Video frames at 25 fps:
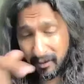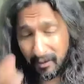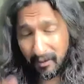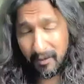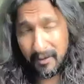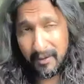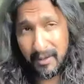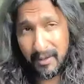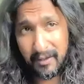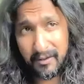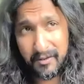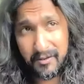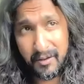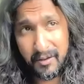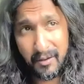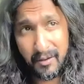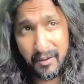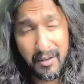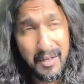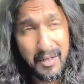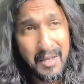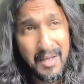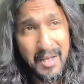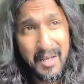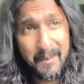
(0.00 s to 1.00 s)
and next
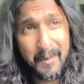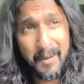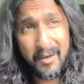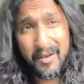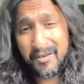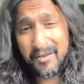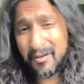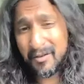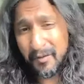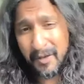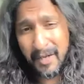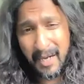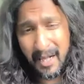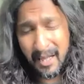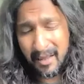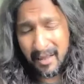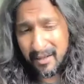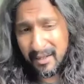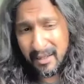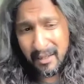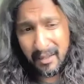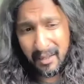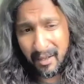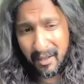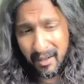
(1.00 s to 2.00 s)
year, because the
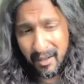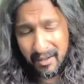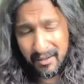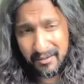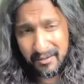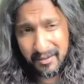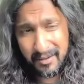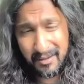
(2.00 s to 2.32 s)
reality, guys,